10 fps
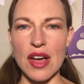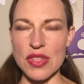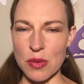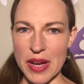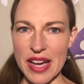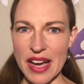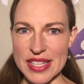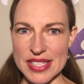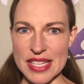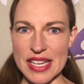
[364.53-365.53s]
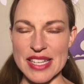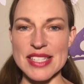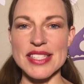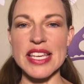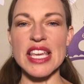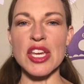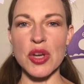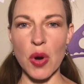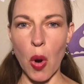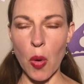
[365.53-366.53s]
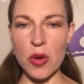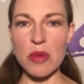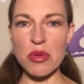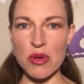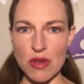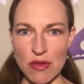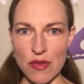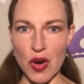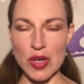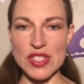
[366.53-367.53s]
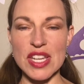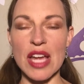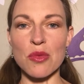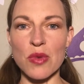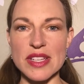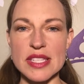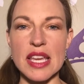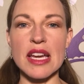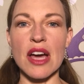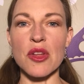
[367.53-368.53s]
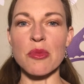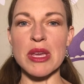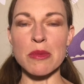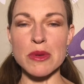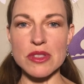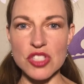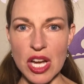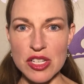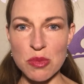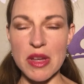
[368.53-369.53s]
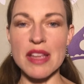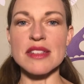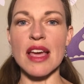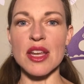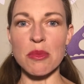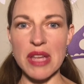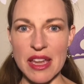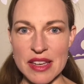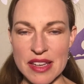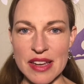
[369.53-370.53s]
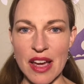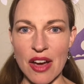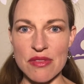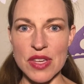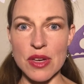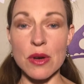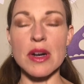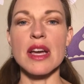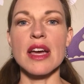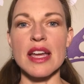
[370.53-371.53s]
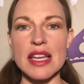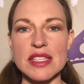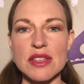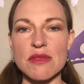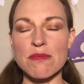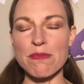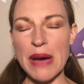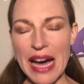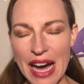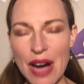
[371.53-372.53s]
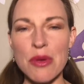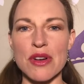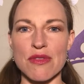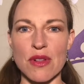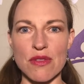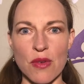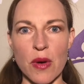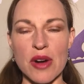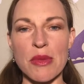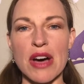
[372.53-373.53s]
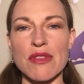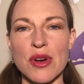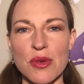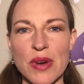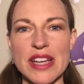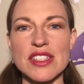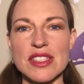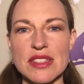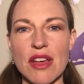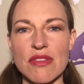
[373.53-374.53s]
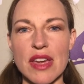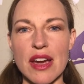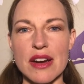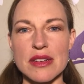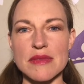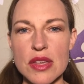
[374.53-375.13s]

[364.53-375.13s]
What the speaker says: The way I see it, seeking your own approval first and risking other people's judgment and opinion of you is a powerful form of courageous self-care.